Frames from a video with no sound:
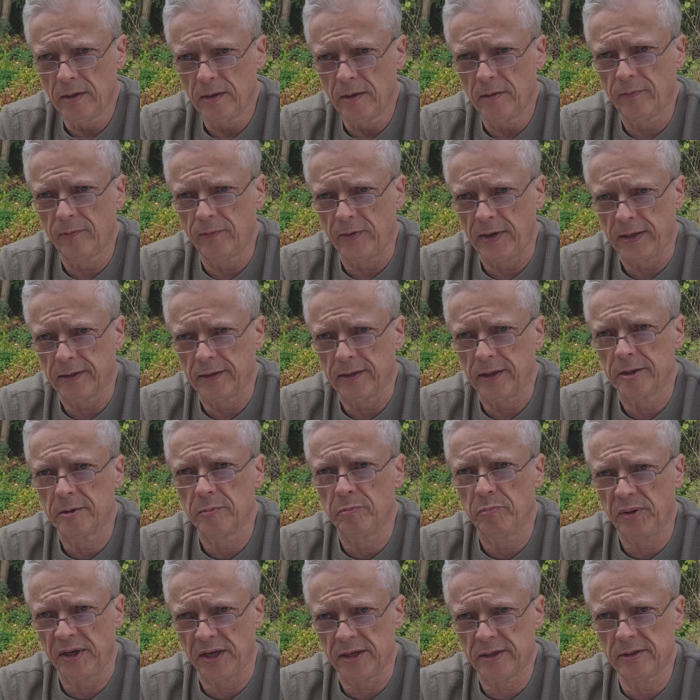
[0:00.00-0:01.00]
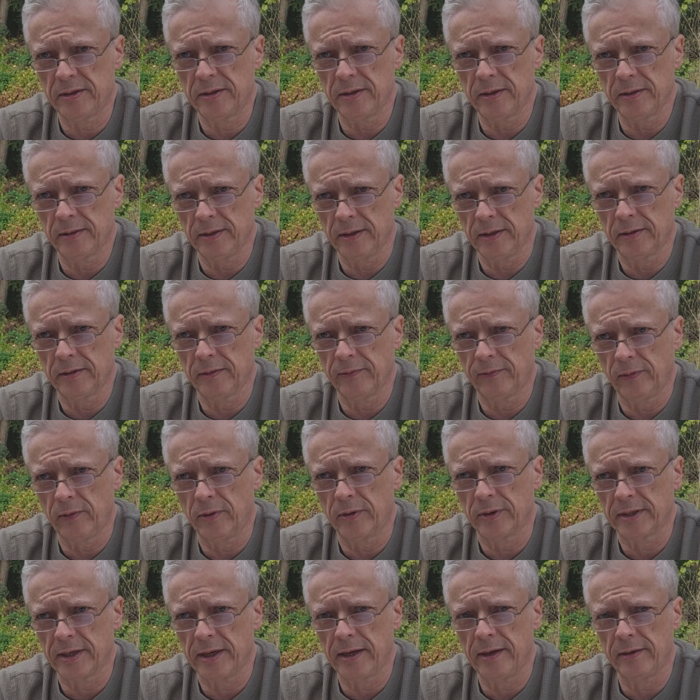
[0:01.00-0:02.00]
In fact, it's best that the
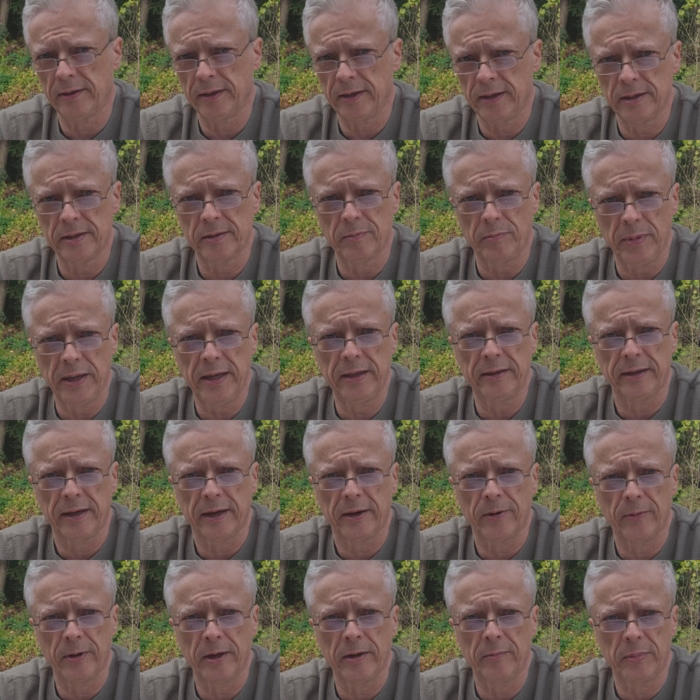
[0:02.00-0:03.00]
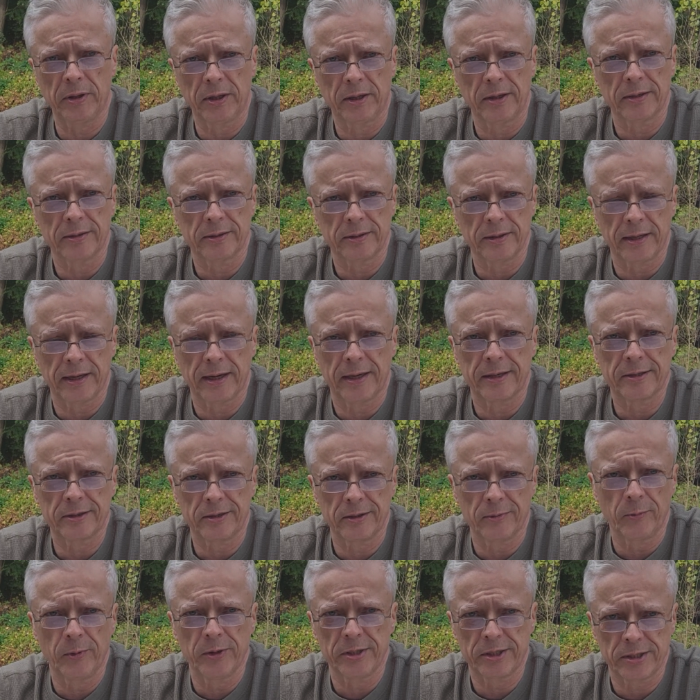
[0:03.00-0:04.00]
floor tile is made that way because it has
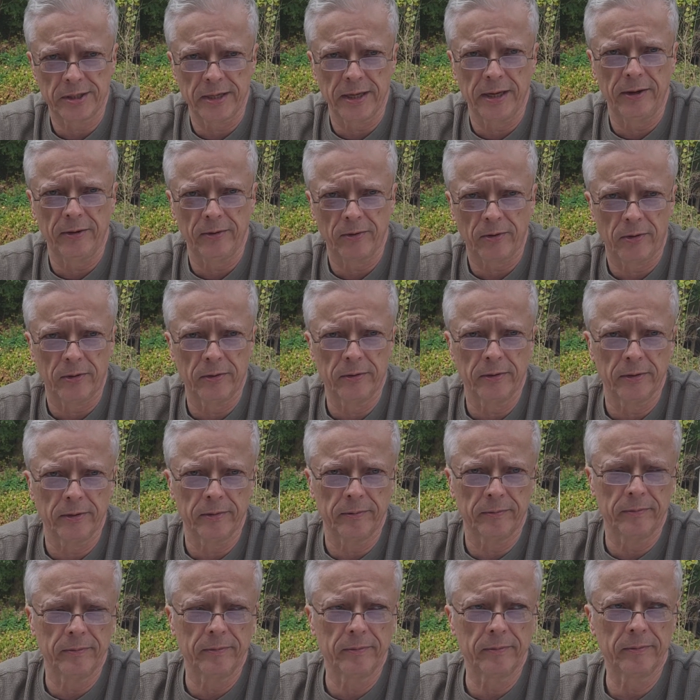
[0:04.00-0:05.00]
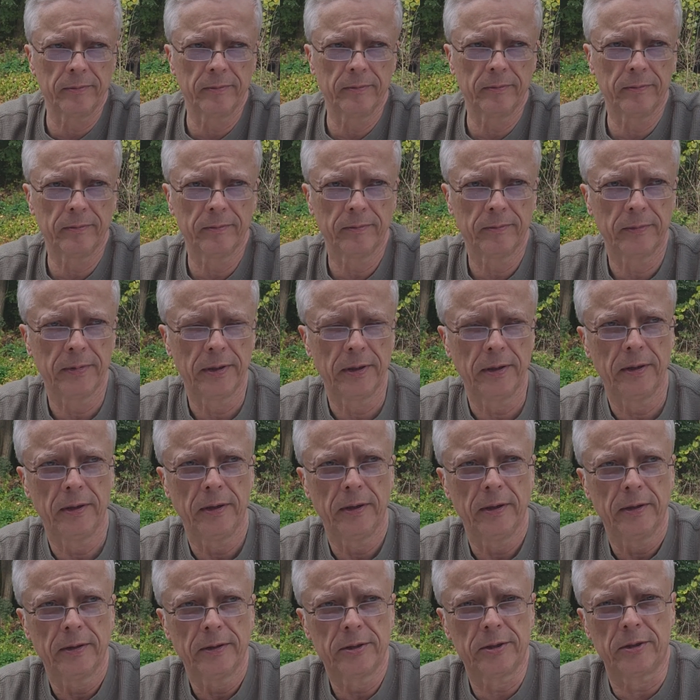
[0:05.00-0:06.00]
to withstand all the
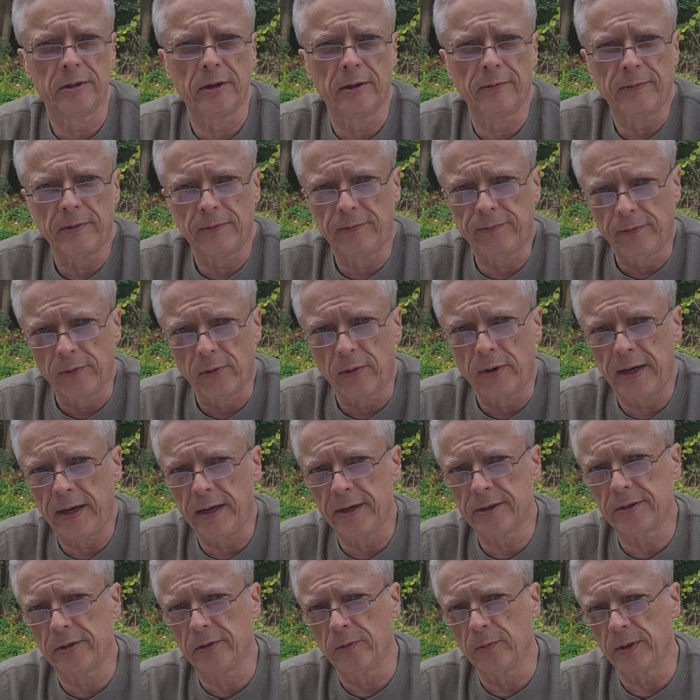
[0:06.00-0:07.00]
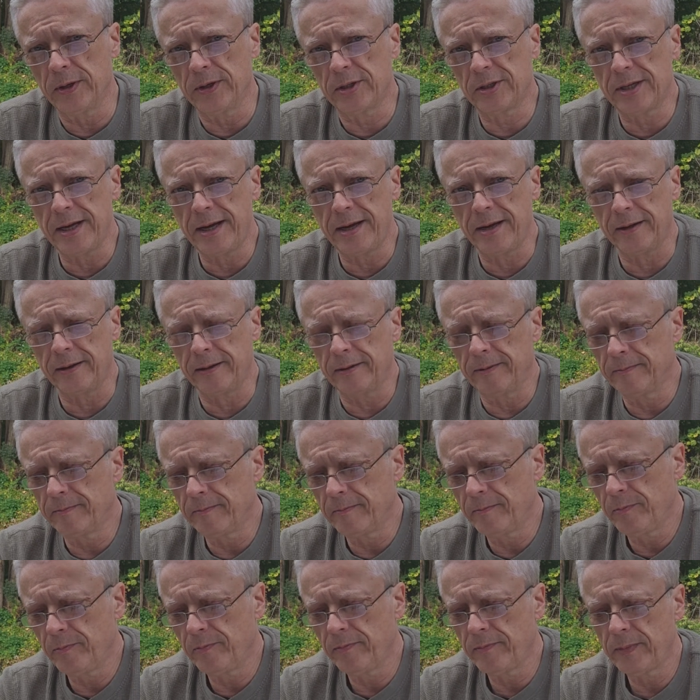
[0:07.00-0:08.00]
stuff a floor has to withstand.
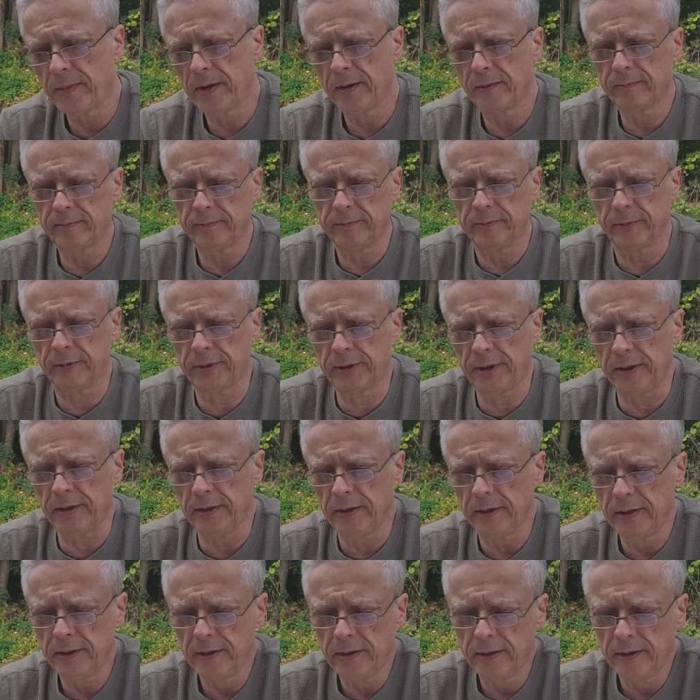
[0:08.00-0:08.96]
Okay?